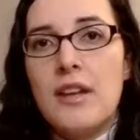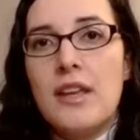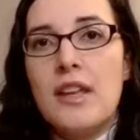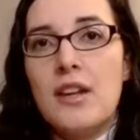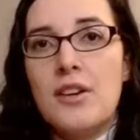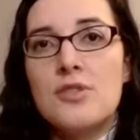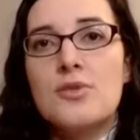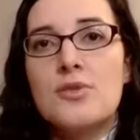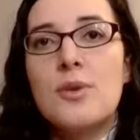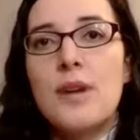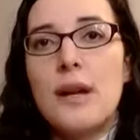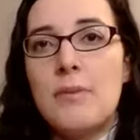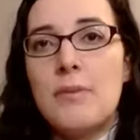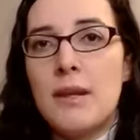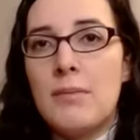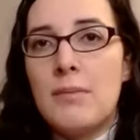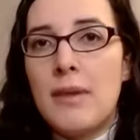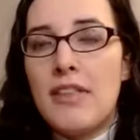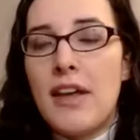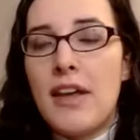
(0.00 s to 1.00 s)
here's what I
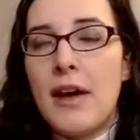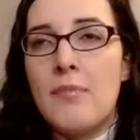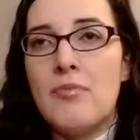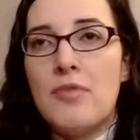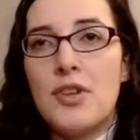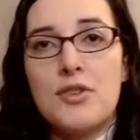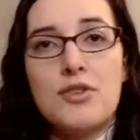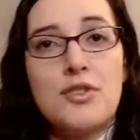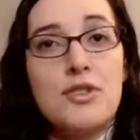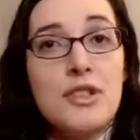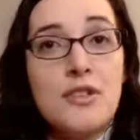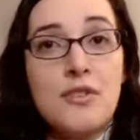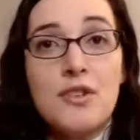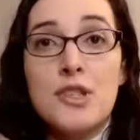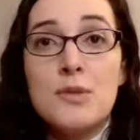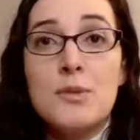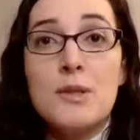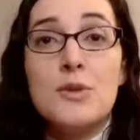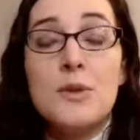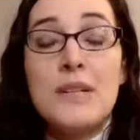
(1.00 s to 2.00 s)
mean by that. There's a
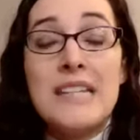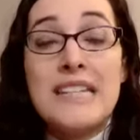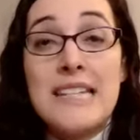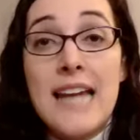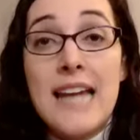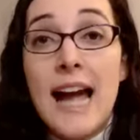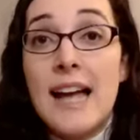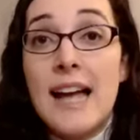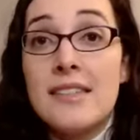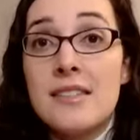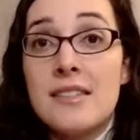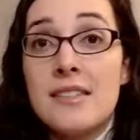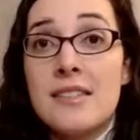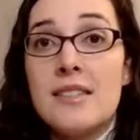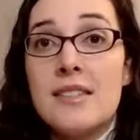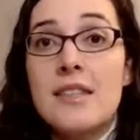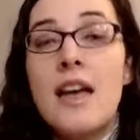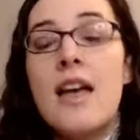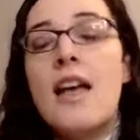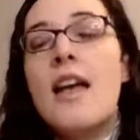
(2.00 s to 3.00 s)
difference between
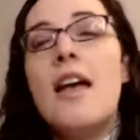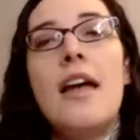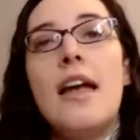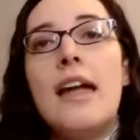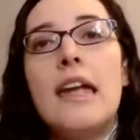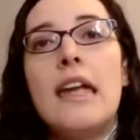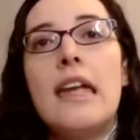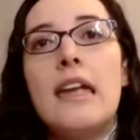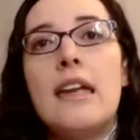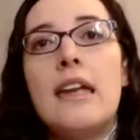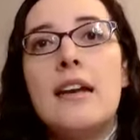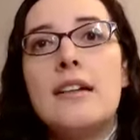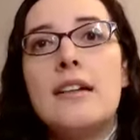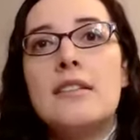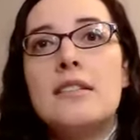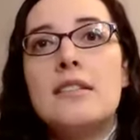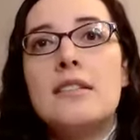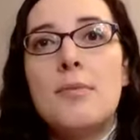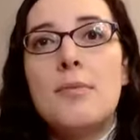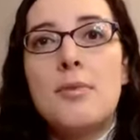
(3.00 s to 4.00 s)
tasks
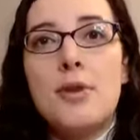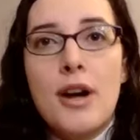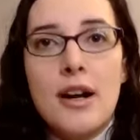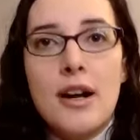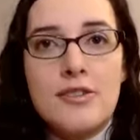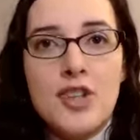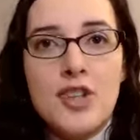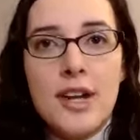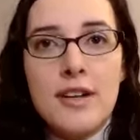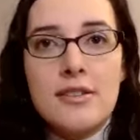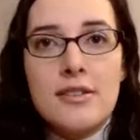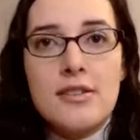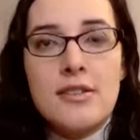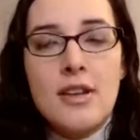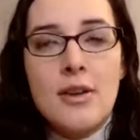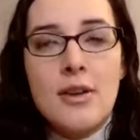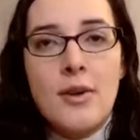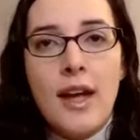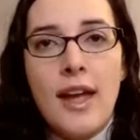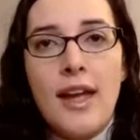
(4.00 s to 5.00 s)
and projects.
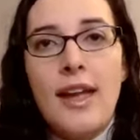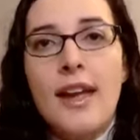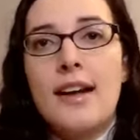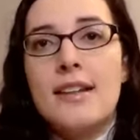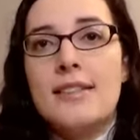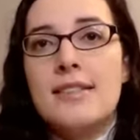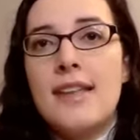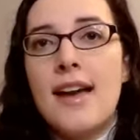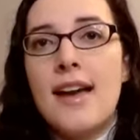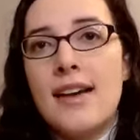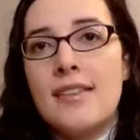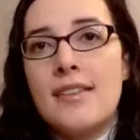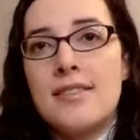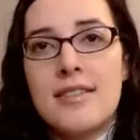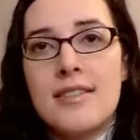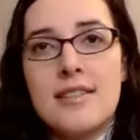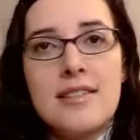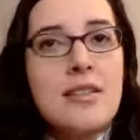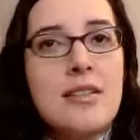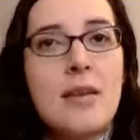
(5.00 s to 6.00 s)
Okay. A
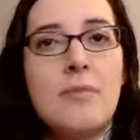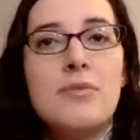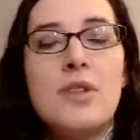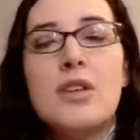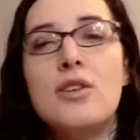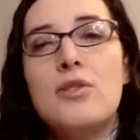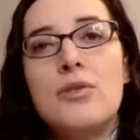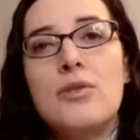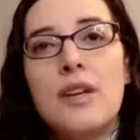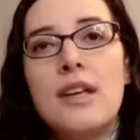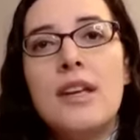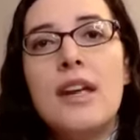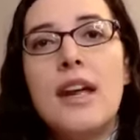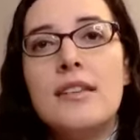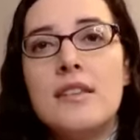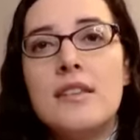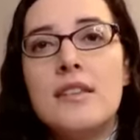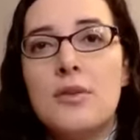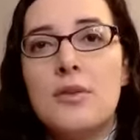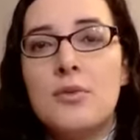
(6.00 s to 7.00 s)
task is something you can
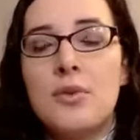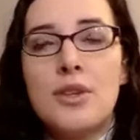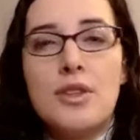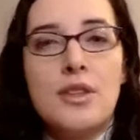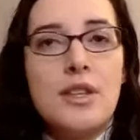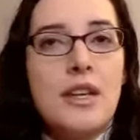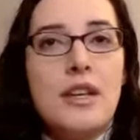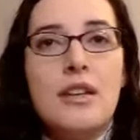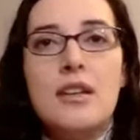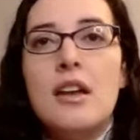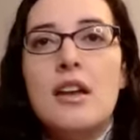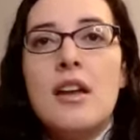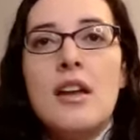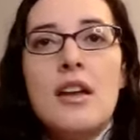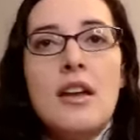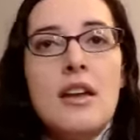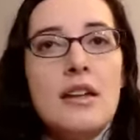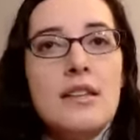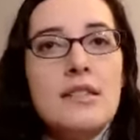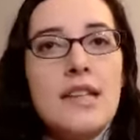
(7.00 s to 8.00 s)
get done within
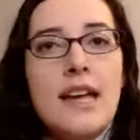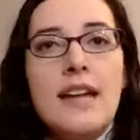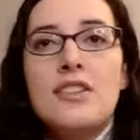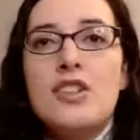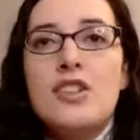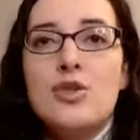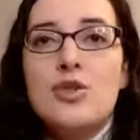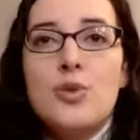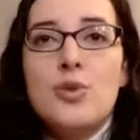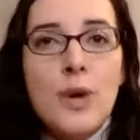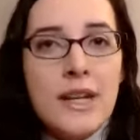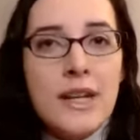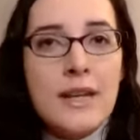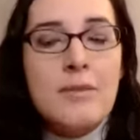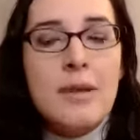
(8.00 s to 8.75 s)
10 to 20